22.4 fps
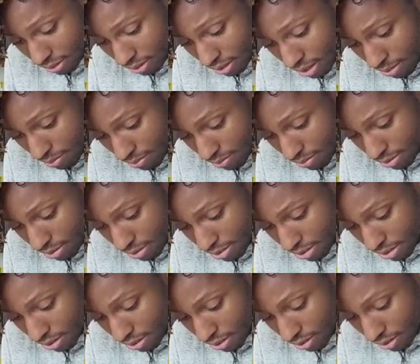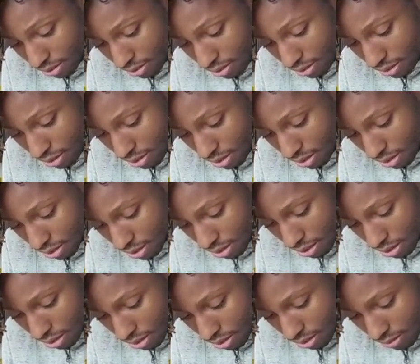Yep, it's like. And
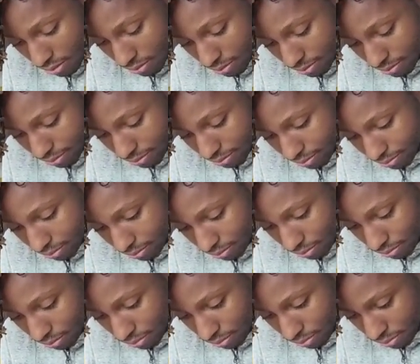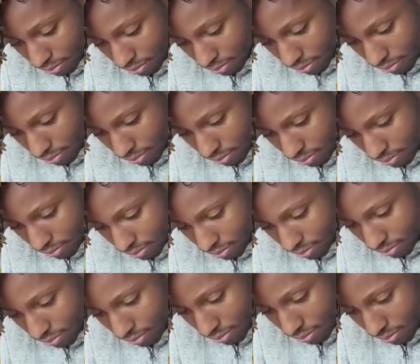for and for uh, history,
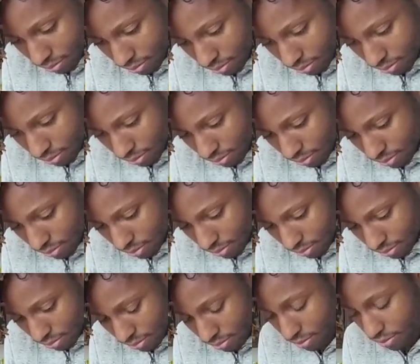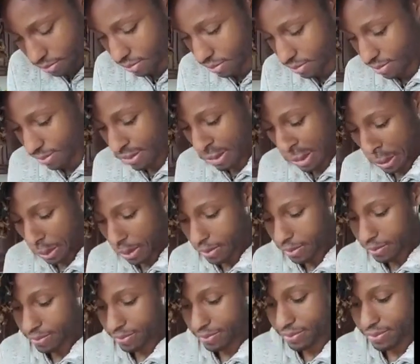you have to say uh, hello to
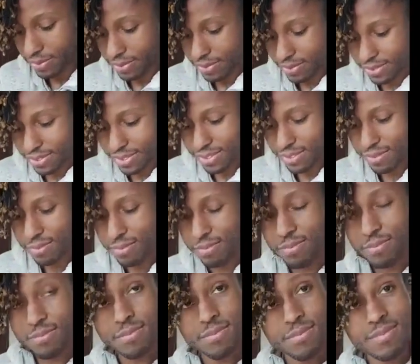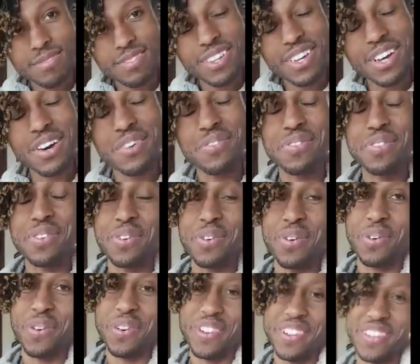Ray. Of
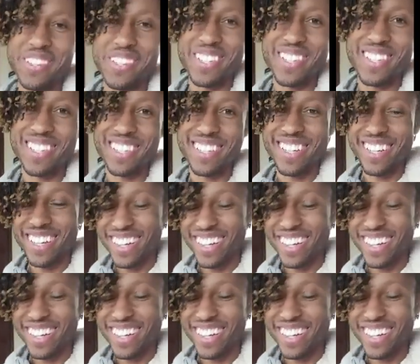course,